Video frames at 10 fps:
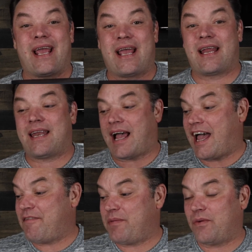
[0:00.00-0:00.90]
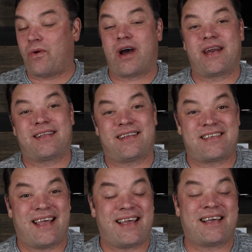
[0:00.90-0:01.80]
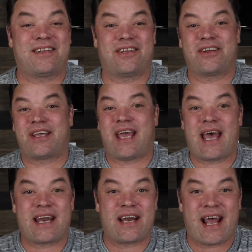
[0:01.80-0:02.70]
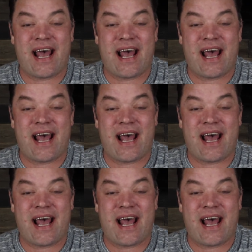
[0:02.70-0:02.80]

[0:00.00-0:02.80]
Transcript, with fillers: and I've been wanting to take a look at an